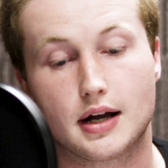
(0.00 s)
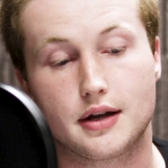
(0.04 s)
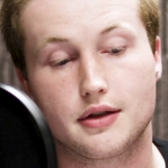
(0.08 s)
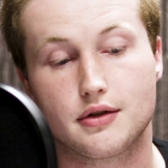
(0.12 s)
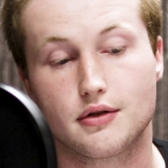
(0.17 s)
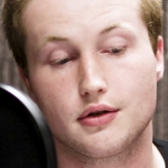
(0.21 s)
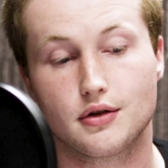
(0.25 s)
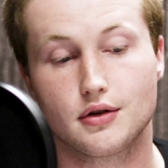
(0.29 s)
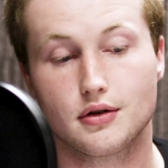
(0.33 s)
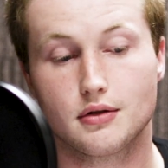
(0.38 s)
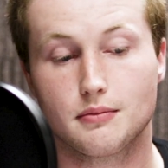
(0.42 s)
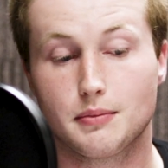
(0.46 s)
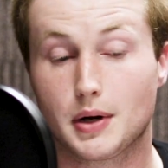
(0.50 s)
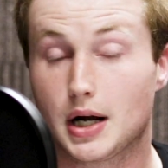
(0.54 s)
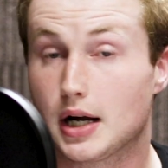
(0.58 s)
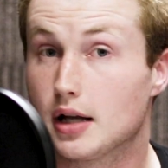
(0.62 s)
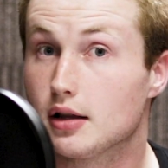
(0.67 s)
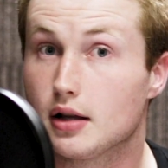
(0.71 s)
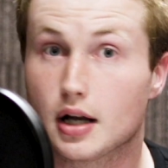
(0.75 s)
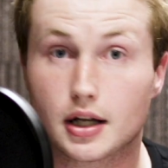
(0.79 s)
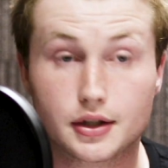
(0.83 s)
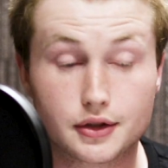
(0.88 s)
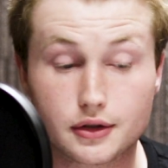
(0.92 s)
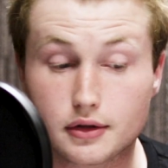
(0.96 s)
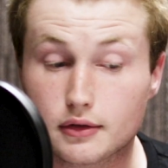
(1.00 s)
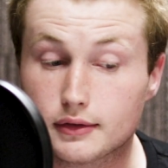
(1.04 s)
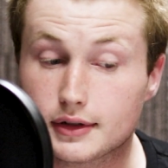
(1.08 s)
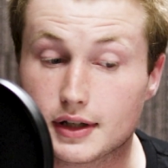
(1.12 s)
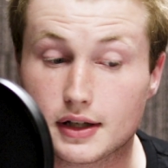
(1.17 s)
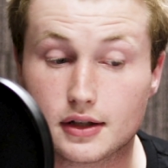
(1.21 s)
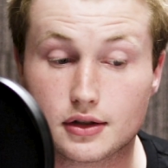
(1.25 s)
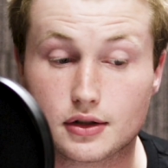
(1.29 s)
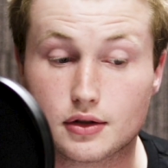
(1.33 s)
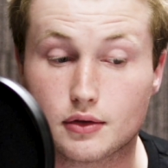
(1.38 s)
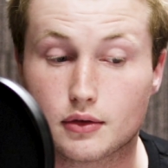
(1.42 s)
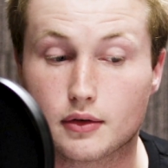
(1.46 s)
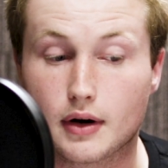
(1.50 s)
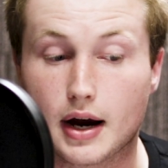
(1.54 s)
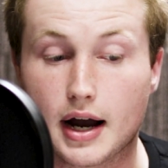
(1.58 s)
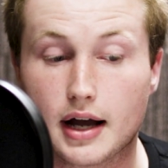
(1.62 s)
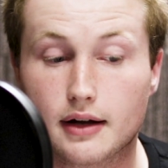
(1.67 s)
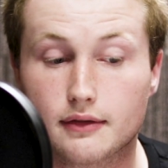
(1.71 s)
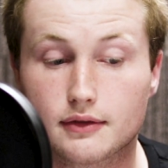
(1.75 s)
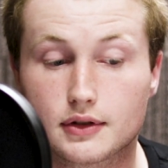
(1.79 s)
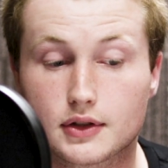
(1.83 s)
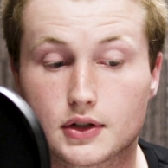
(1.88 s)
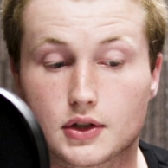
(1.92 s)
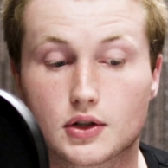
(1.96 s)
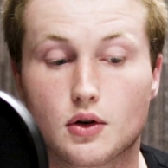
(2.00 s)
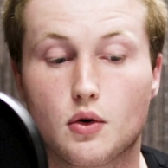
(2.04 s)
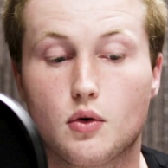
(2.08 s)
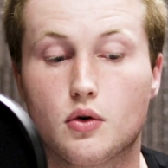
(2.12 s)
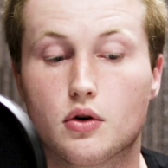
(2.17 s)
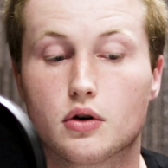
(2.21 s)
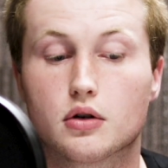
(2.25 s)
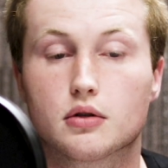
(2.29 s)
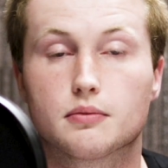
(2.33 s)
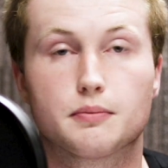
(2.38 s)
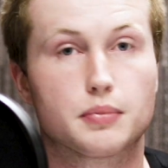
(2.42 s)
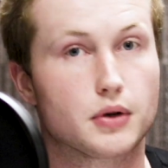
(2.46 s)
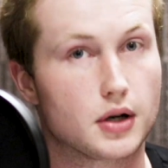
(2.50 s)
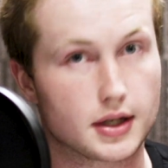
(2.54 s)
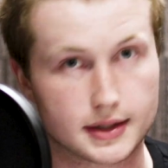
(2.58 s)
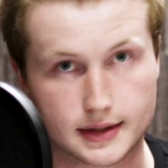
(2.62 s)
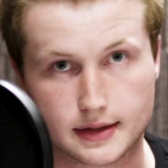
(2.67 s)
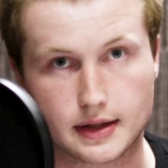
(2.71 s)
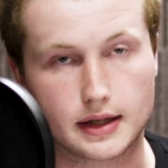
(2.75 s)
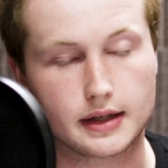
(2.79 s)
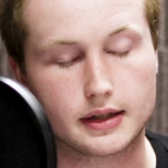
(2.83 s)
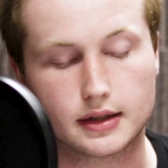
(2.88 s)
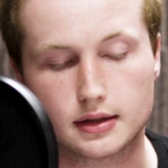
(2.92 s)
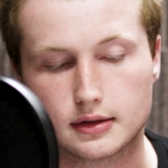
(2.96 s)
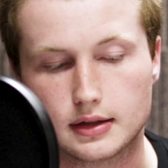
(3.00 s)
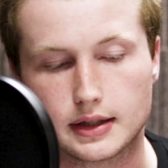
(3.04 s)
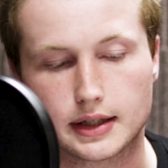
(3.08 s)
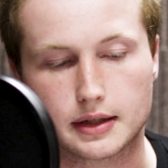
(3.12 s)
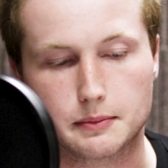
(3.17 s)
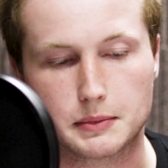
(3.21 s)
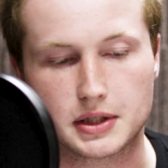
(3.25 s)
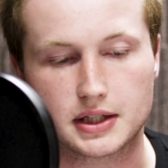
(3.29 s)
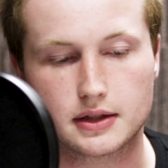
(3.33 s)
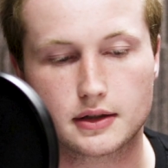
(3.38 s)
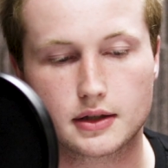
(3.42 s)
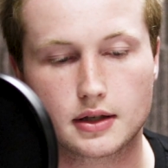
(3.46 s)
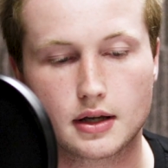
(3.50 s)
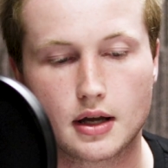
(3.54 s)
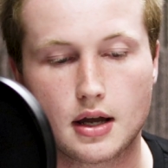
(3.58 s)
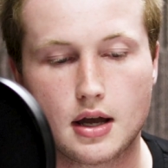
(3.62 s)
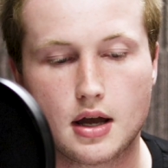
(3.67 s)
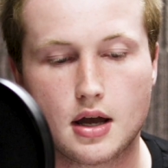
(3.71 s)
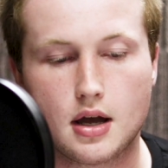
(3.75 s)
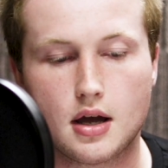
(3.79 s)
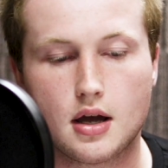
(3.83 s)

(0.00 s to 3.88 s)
either biological tissue grafts or prosthetic ligaments.